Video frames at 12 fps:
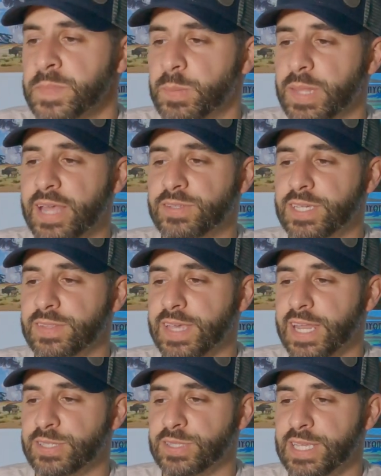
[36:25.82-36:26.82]
That's it.
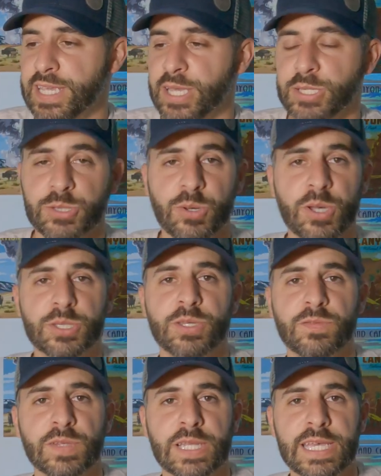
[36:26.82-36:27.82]
That is the
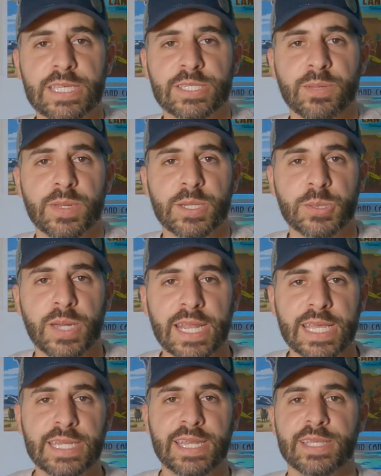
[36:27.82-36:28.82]
exhaustive list. I'm going to try to
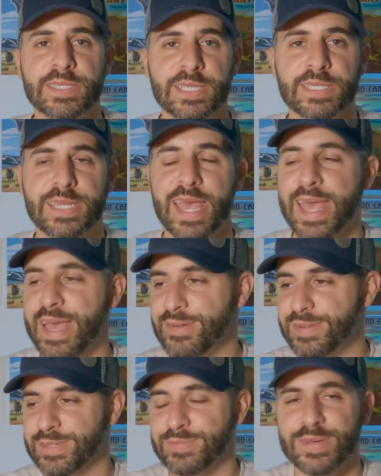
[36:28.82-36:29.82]
condense this
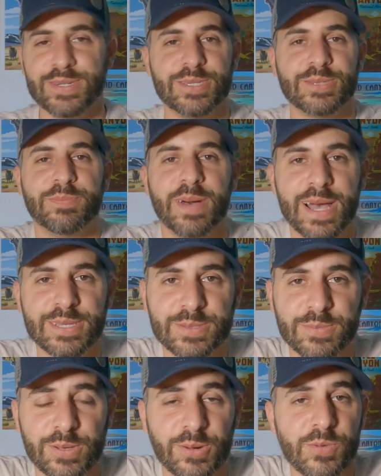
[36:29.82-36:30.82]
down as much as
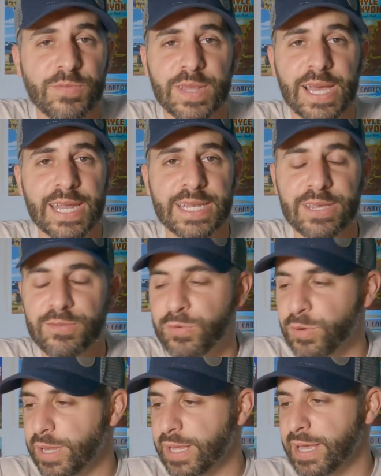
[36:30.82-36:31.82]
possible. Hopefully I did
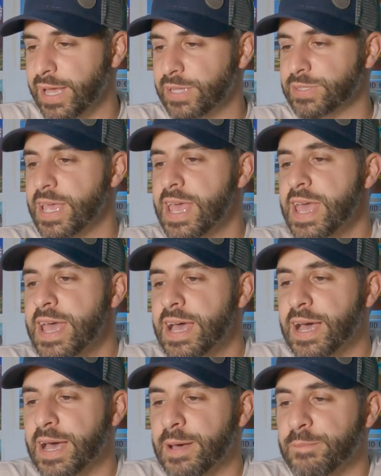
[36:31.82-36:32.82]
for you guys.
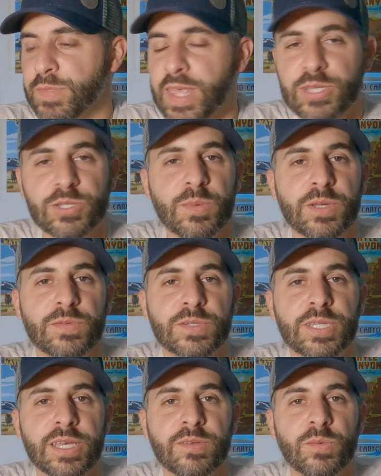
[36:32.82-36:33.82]
Thanks so much for
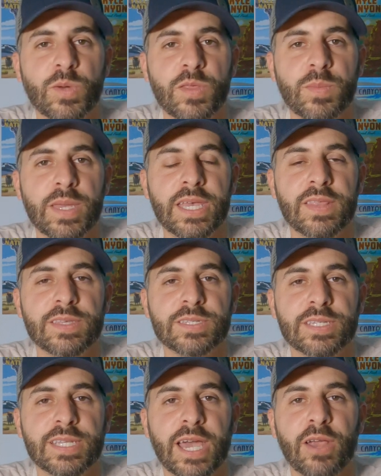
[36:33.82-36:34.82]
sticking with me this
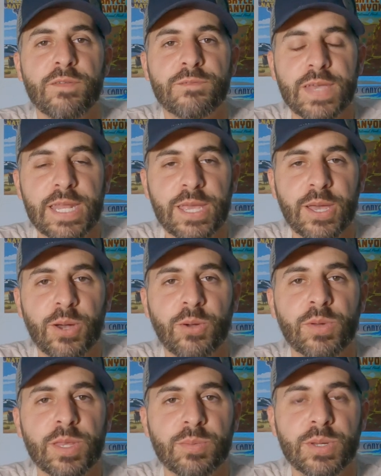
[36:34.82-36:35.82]
entire video. I
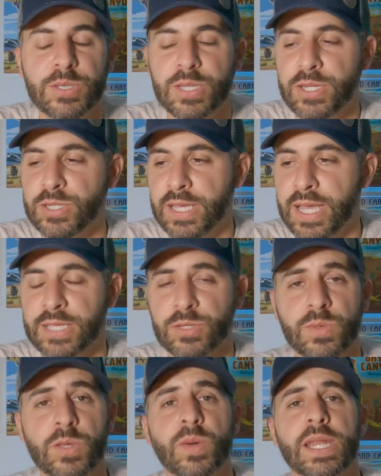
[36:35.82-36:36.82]
really appreciate you guys. I
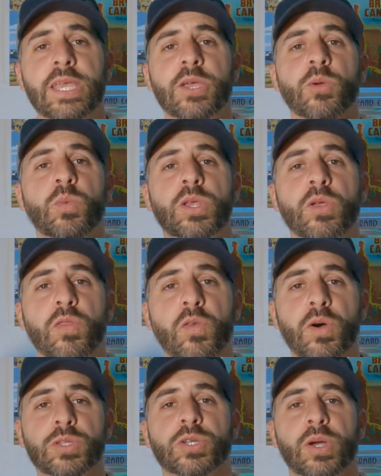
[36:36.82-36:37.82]
really want to hear what your
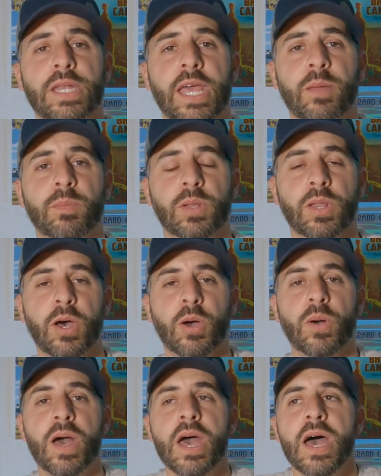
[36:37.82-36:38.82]
thoughts are down below